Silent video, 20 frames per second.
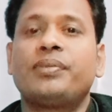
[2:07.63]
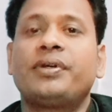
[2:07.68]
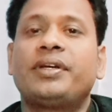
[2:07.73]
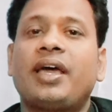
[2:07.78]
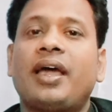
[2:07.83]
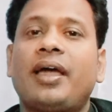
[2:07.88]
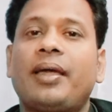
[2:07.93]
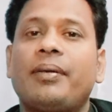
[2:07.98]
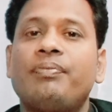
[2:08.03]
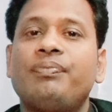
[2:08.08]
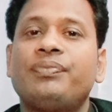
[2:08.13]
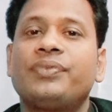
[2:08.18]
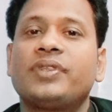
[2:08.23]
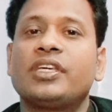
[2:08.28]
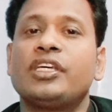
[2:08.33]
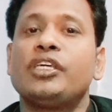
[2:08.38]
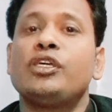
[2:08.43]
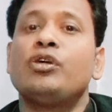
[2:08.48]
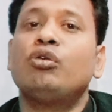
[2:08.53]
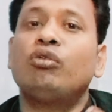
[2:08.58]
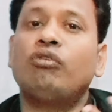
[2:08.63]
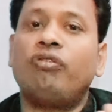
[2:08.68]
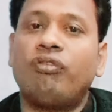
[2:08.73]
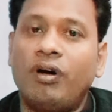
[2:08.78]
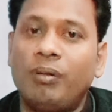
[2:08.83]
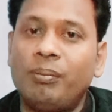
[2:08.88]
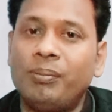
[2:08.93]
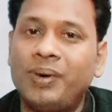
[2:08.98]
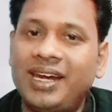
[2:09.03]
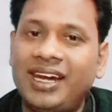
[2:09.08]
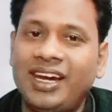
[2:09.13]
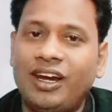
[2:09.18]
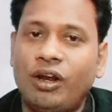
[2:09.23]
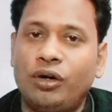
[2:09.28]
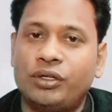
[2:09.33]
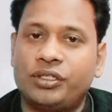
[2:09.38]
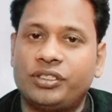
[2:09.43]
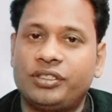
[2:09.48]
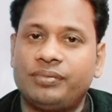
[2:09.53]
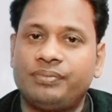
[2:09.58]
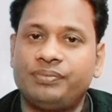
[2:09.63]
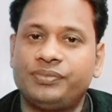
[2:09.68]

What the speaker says: time you fumble a lot.